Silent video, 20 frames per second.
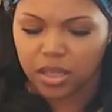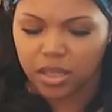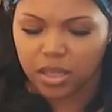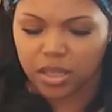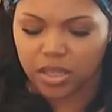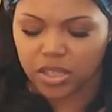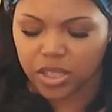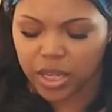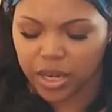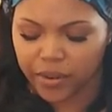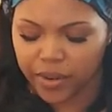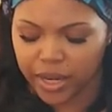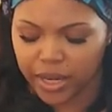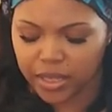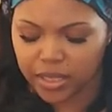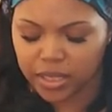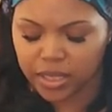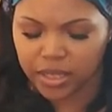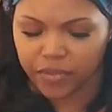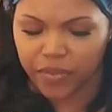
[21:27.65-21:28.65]
The chariot
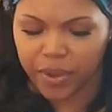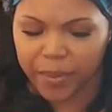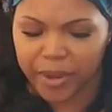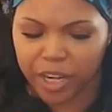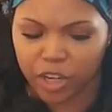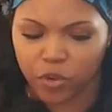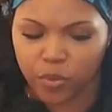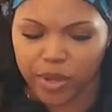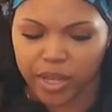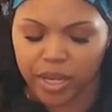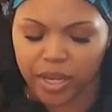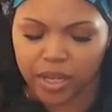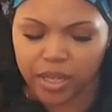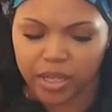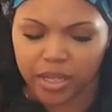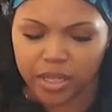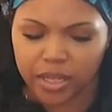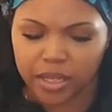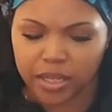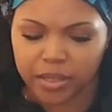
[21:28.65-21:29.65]
is clarified by the Queen of
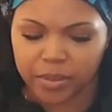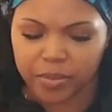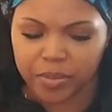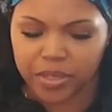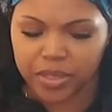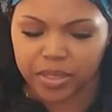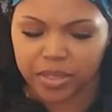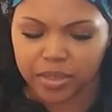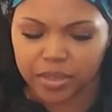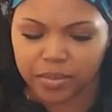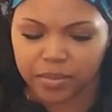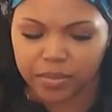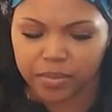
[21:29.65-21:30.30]
Cups.